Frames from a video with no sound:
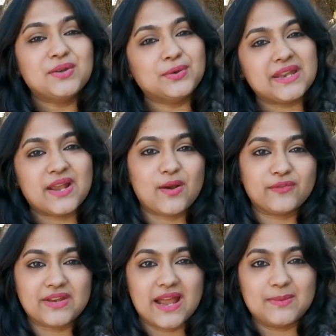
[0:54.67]
do take
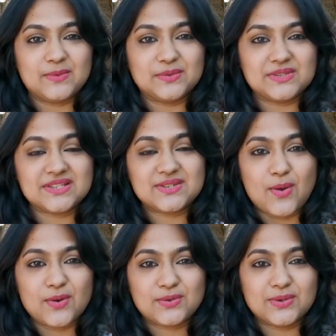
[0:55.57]
off time to just
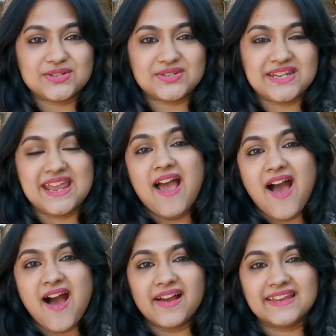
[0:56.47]
talk to a tree,
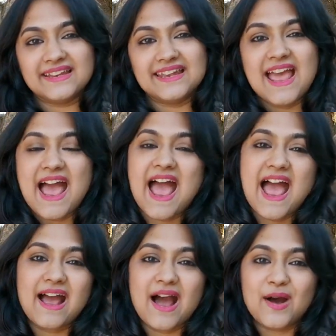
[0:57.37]
hug it
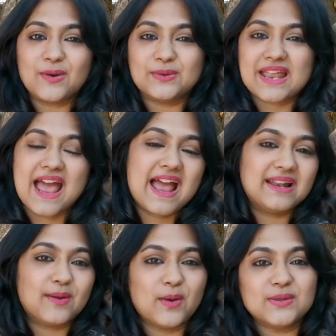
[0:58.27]
out
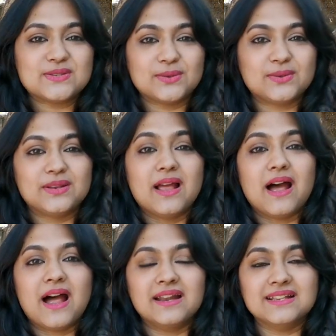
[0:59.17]
and also
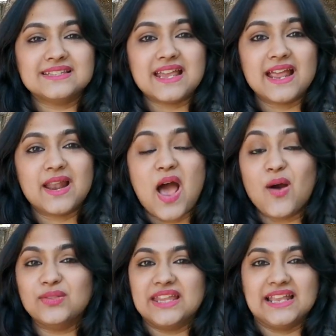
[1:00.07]
understand
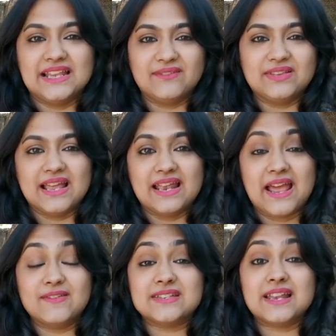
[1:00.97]
how they live their
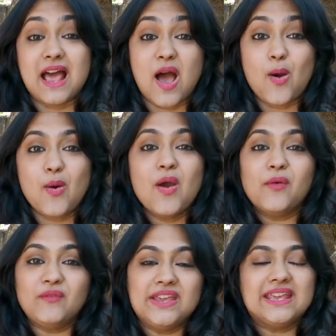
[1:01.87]
lives and how
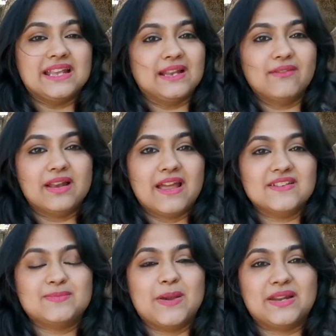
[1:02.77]
we can live our
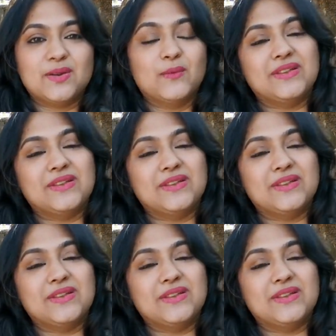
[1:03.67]
lives better